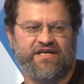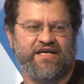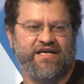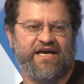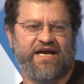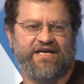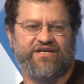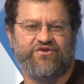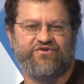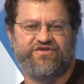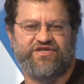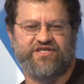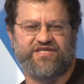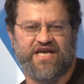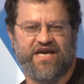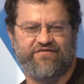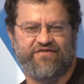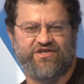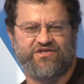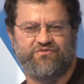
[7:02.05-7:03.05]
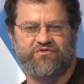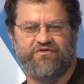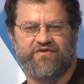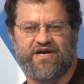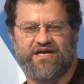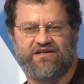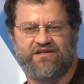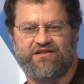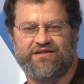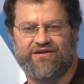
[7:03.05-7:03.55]
At UC Davis, we've
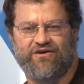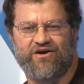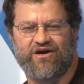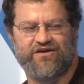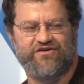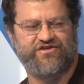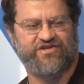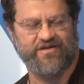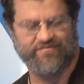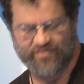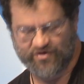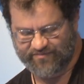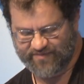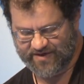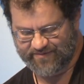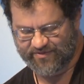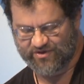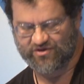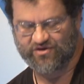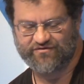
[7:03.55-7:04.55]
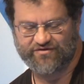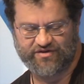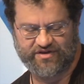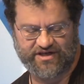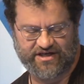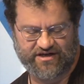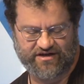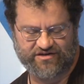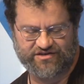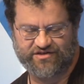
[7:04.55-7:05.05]
had a large number of people over the
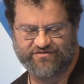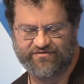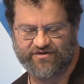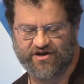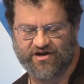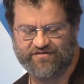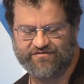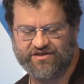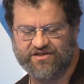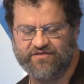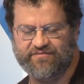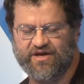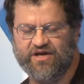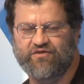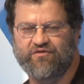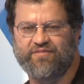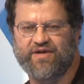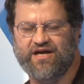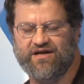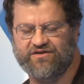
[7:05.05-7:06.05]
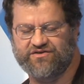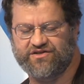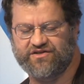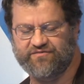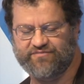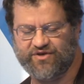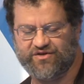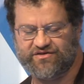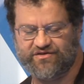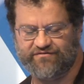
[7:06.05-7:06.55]
years involved in the microbiology of the
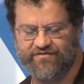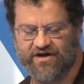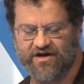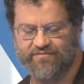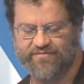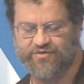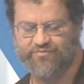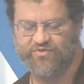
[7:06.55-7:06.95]
built environment